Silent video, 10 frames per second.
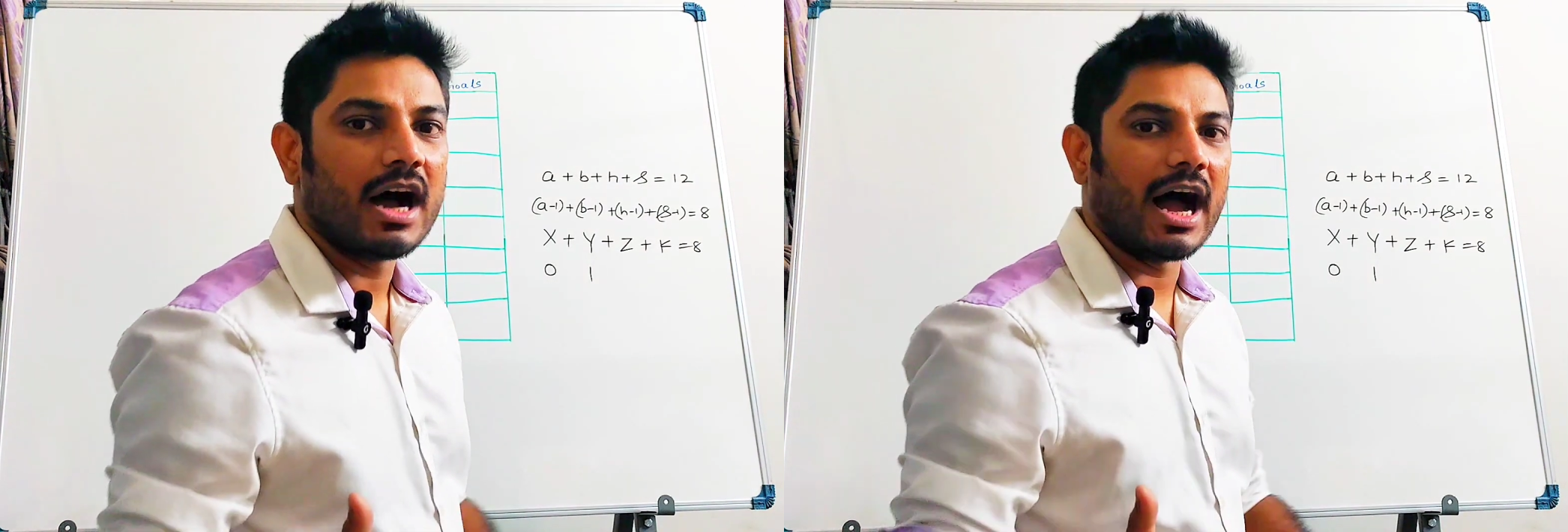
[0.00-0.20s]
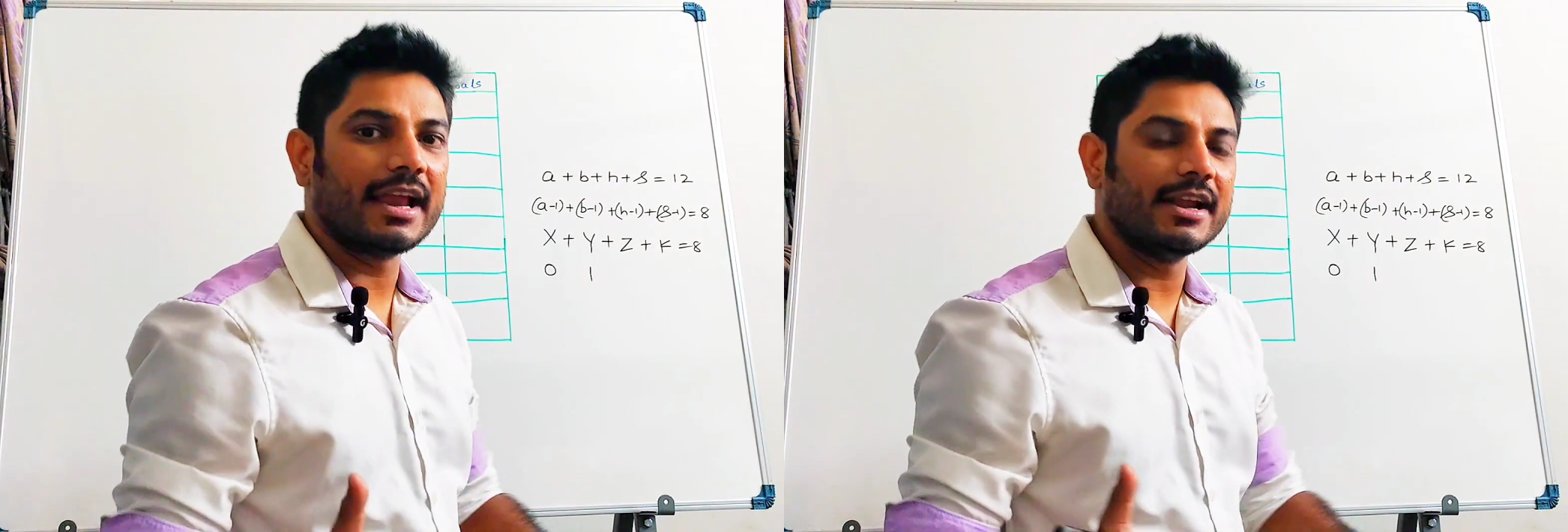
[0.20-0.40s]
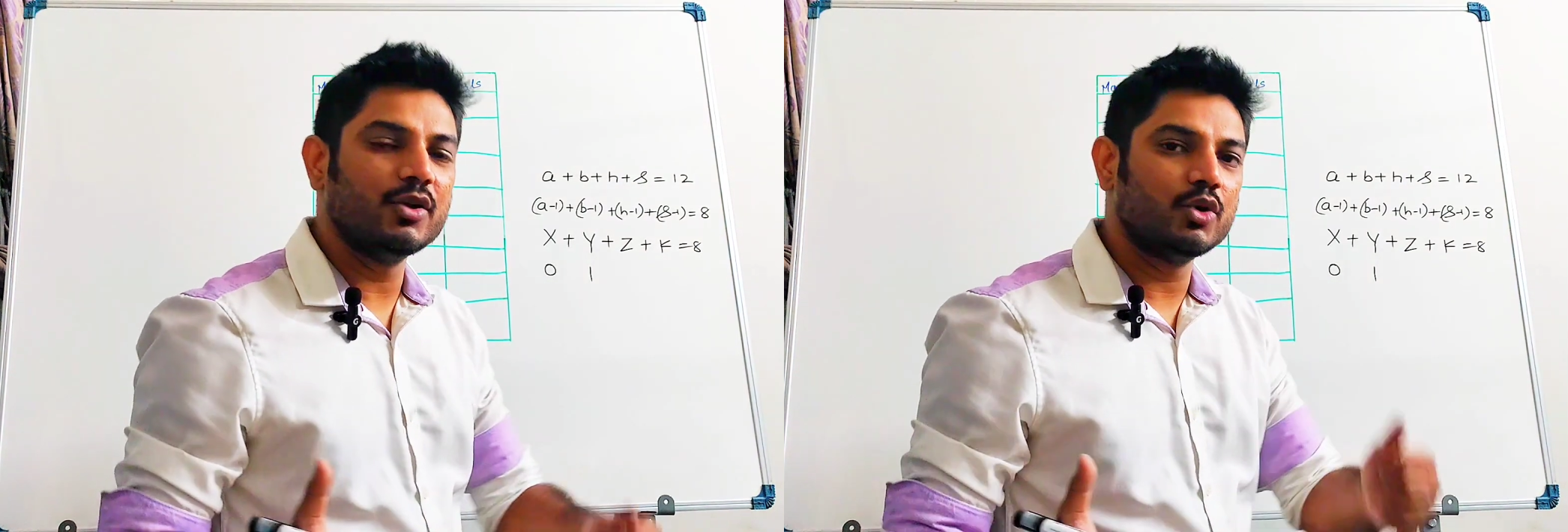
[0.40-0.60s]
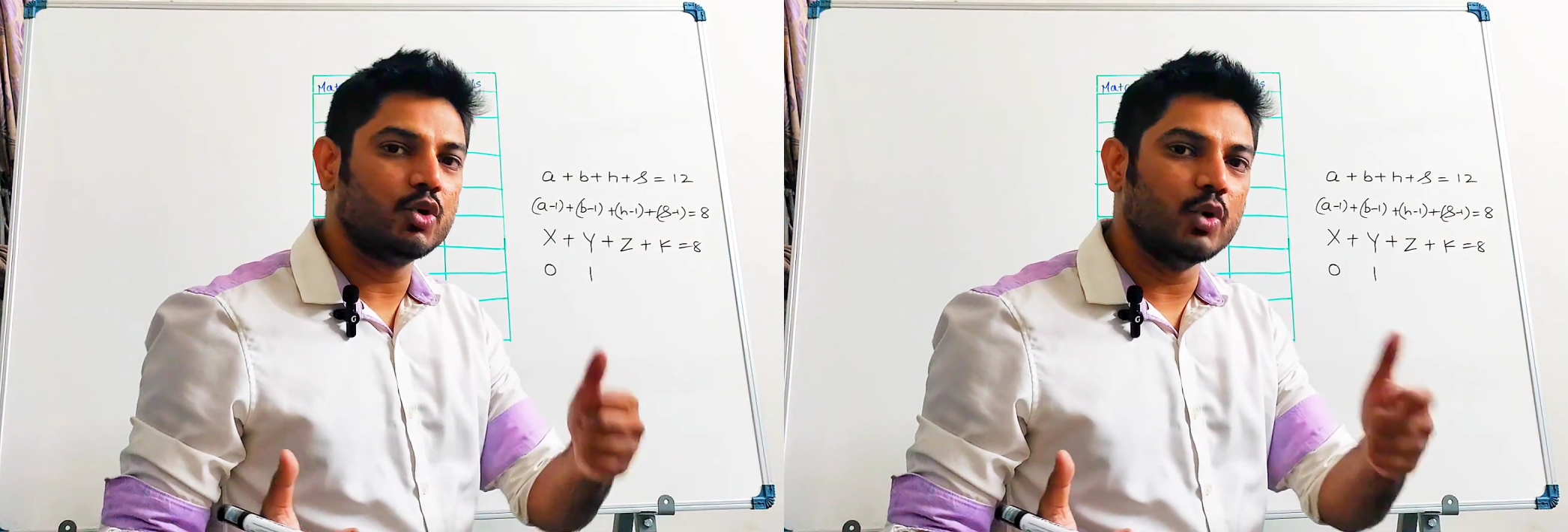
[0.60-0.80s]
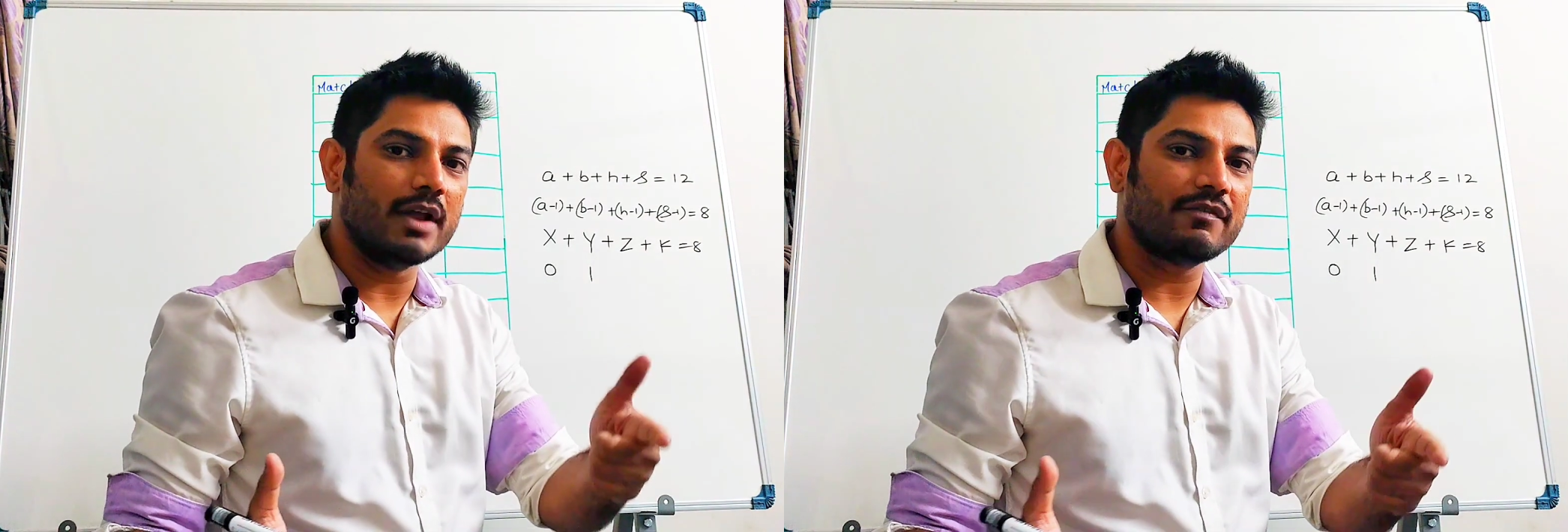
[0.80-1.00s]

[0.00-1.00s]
I can do 2 and